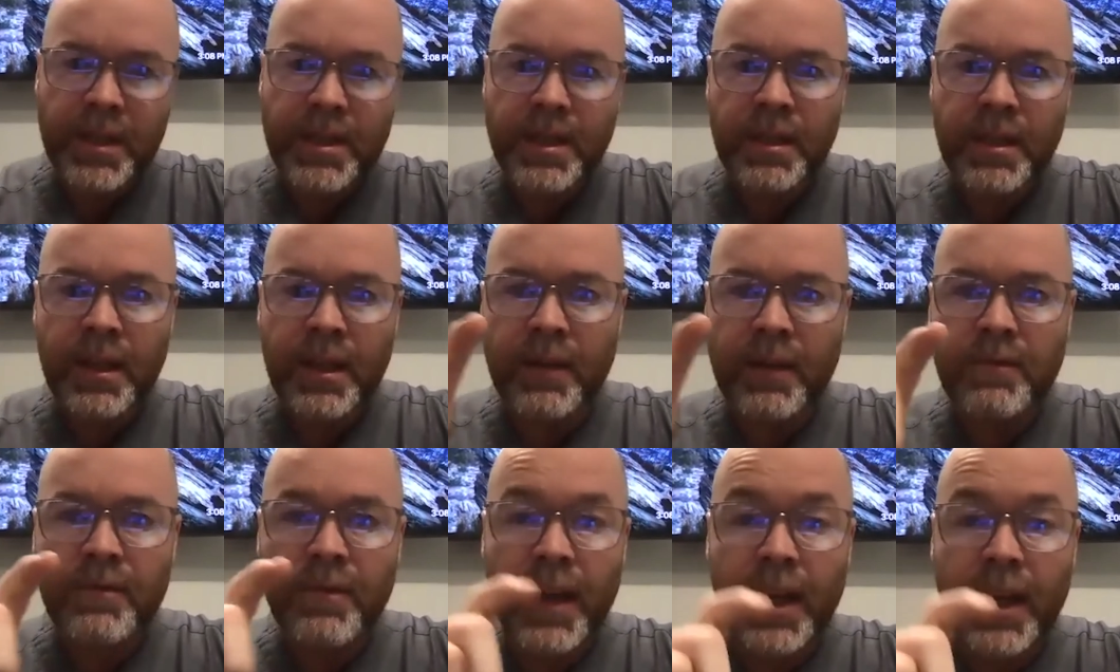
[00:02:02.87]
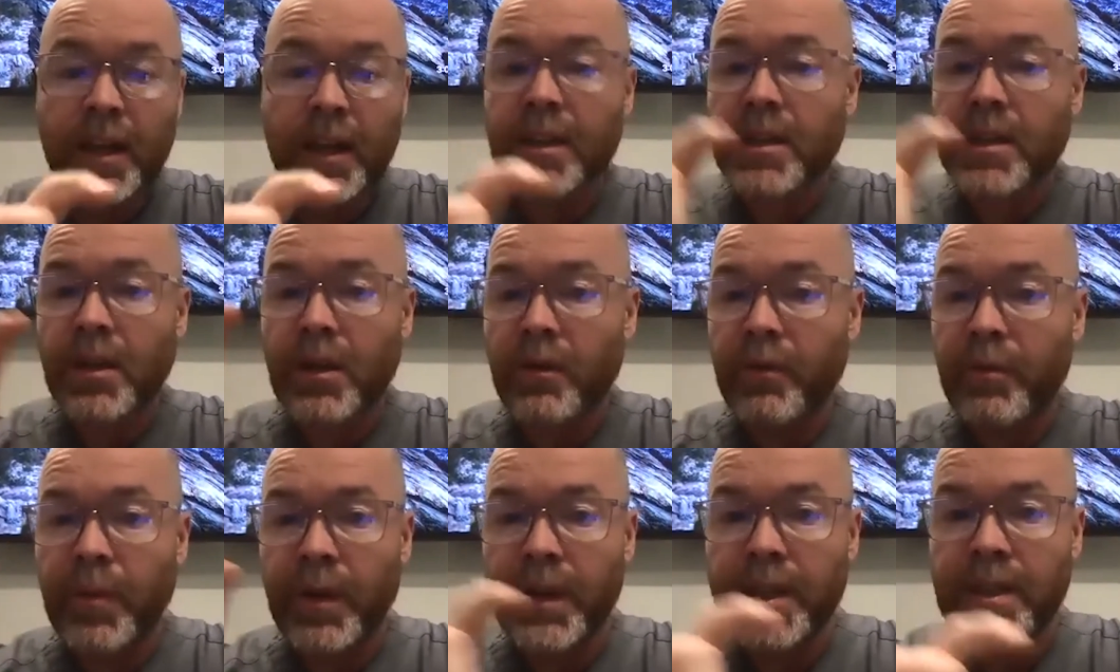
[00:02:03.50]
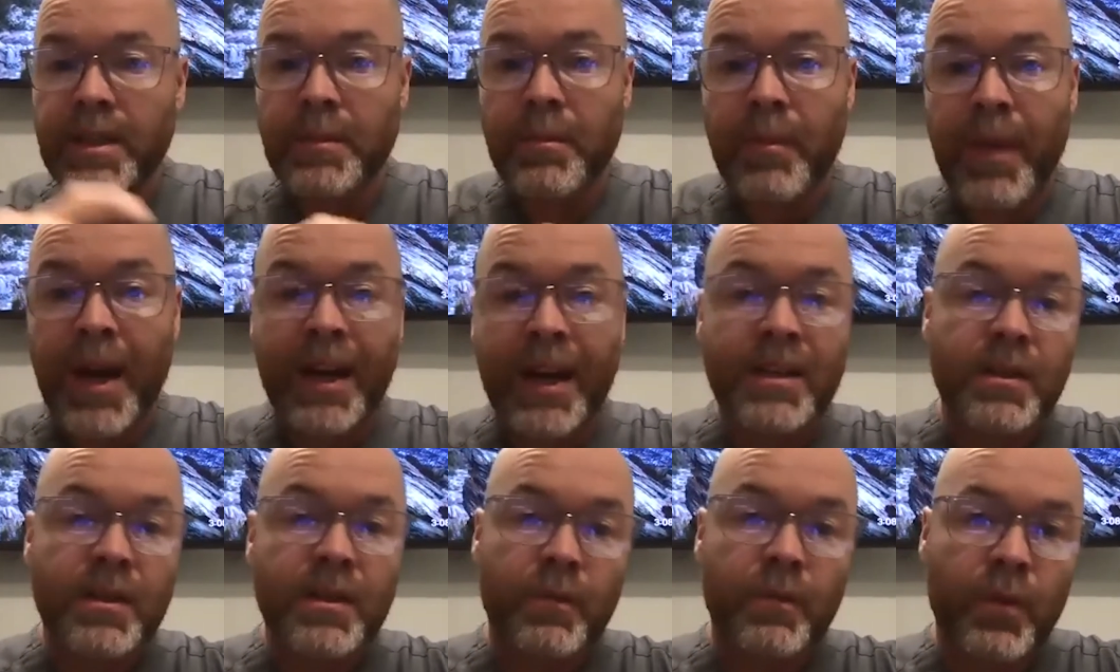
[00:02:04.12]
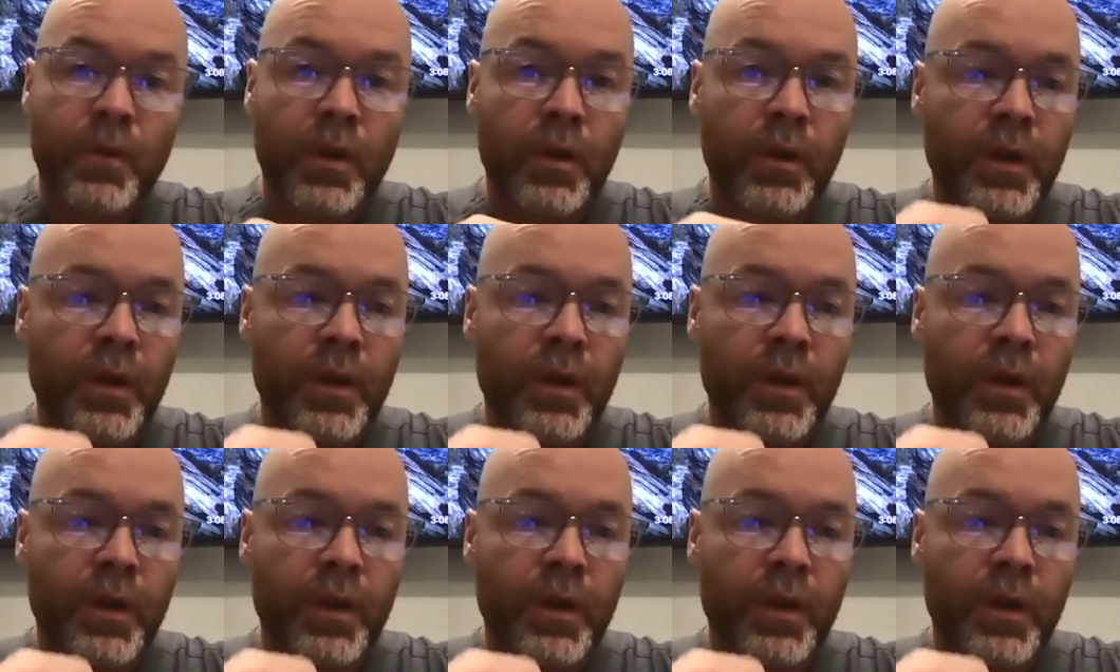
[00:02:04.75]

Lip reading: and that vagus nerve plays a massive role.